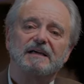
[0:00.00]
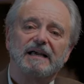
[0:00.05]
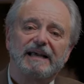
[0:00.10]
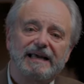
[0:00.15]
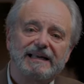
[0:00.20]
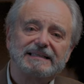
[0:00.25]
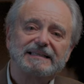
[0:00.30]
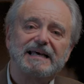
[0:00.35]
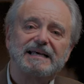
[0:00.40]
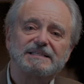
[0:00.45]

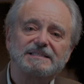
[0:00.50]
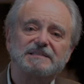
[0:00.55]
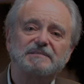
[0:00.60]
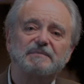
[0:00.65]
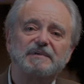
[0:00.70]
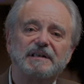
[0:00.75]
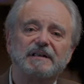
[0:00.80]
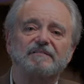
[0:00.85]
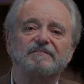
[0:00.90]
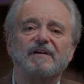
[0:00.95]

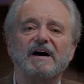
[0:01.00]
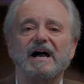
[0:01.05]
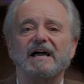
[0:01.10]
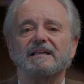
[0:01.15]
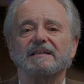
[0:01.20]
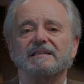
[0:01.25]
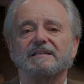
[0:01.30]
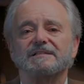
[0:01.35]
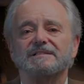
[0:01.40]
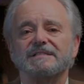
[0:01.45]
Anti-Semitic
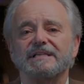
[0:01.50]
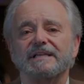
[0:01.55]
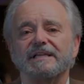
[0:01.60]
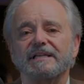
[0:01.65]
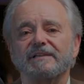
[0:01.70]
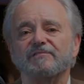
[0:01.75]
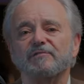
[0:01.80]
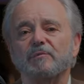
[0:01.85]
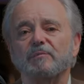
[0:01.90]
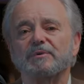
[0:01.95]
violence and
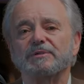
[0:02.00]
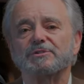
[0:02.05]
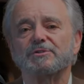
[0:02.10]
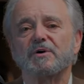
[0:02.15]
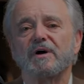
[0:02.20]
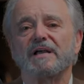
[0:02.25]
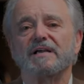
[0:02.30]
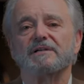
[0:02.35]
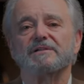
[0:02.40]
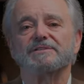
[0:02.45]
evil
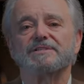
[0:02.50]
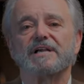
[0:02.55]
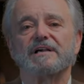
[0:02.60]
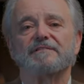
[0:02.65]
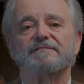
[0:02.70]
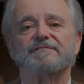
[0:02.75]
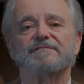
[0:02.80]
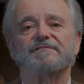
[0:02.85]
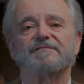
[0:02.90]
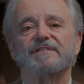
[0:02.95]
betrayals
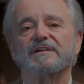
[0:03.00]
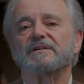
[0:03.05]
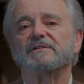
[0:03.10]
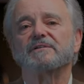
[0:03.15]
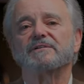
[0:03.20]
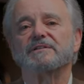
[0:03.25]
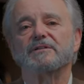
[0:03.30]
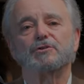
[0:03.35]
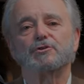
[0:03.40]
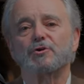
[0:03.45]
have
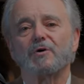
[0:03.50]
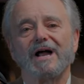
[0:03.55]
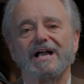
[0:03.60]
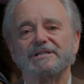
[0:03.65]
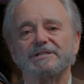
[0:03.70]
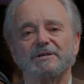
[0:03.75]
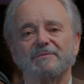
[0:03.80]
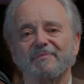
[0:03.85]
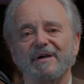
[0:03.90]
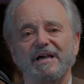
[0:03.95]
filled the
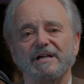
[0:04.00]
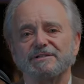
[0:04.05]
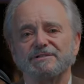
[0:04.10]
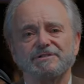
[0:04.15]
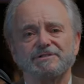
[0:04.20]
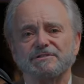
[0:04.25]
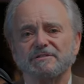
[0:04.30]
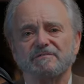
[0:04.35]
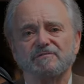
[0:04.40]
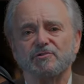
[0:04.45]
tragic
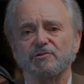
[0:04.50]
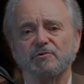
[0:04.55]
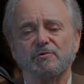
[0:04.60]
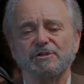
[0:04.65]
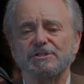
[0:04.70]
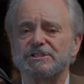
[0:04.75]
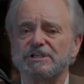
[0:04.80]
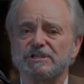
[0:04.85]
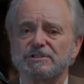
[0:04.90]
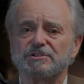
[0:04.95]
pages of
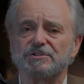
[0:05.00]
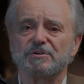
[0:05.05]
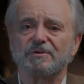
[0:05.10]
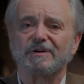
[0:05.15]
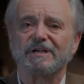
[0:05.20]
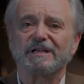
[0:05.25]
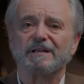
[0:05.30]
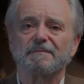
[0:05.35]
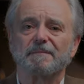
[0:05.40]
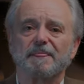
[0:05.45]
Jewish
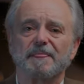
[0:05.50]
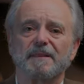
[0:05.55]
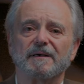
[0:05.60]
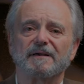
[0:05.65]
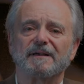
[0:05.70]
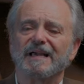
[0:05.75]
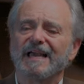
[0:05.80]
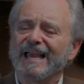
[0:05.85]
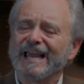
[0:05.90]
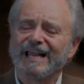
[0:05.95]
history.
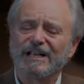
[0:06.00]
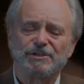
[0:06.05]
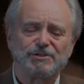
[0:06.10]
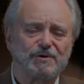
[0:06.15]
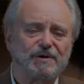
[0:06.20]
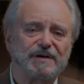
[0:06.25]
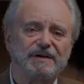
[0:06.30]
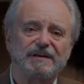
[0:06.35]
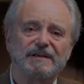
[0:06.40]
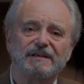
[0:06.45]

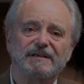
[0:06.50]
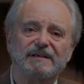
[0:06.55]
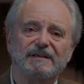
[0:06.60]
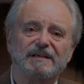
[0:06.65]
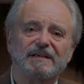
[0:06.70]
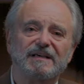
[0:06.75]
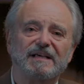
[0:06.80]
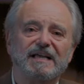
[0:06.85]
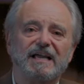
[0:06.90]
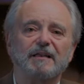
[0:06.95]
Hatred
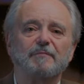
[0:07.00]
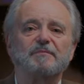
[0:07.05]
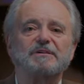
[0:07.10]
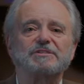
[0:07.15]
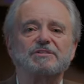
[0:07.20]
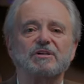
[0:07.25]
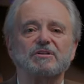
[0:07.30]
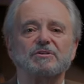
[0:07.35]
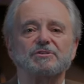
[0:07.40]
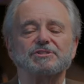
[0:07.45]
and
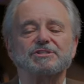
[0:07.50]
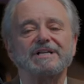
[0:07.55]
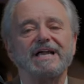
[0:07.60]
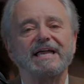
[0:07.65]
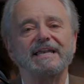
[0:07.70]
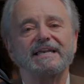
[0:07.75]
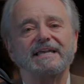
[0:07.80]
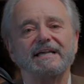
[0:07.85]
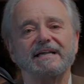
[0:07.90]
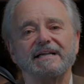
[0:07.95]

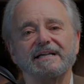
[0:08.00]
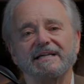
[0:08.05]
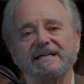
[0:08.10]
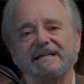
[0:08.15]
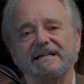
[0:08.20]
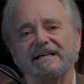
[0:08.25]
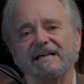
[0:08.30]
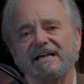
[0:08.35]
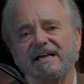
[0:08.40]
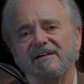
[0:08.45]
misunderstanding
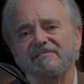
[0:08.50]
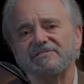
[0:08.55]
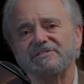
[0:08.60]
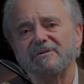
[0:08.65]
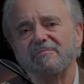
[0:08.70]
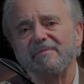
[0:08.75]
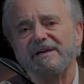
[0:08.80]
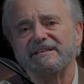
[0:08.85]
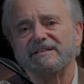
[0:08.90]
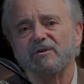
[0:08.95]
have
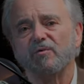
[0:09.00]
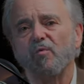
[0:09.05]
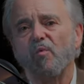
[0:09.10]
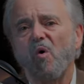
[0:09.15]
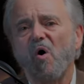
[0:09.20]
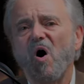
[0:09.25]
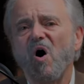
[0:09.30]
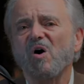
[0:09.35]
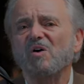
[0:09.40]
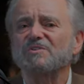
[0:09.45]
cemented
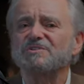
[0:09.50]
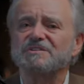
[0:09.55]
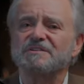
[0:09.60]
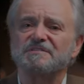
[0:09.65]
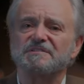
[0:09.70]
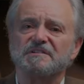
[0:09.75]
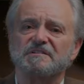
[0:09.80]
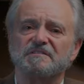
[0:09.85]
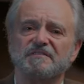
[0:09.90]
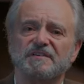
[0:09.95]
walls
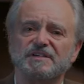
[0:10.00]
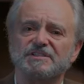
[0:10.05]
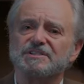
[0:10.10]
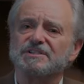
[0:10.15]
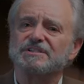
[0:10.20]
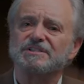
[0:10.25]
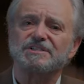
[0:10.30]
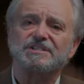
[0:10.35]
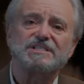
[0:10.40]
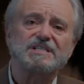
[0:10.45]
of
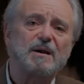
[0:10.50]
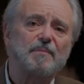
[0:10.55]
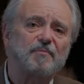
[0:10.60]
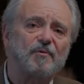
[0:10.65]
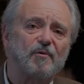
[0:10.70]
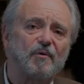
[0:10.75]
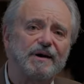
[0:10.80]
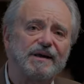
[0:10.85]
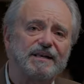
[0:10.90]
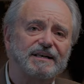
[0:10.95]
division
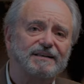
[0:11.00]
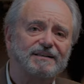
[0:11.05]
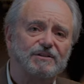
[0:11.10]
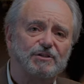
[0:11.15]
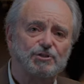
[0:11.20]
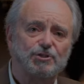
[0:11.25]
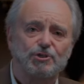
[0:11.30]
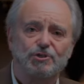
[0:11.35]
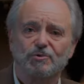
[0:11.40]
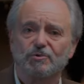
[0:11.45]
separating the
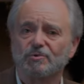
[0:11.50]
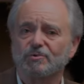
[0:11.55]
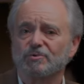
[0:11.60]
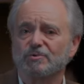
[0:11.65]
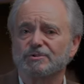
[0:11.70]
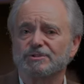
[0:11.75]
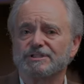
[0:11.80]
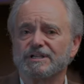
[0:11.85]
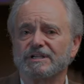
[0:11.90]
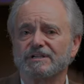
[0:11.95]

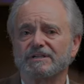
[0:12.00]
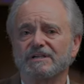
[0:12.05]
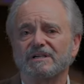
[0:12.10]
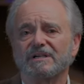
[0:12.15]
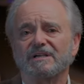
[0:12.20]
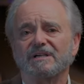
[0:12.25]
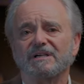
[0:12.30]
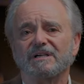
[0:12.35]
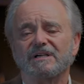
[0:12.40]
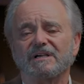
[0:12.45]
Jews and
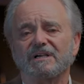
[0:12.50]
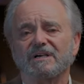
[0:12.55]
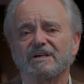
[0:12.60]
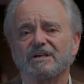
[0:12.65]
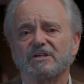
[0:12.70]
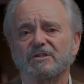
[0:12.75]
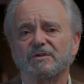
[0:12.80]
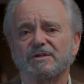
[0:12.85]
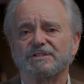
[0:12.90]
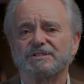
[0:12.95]

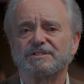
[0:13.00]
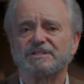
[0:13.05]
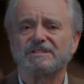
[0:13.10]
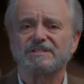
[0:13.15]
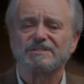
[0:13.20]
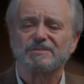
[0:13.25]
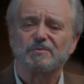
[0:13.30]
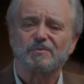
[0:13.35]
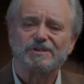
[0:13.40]
Christians.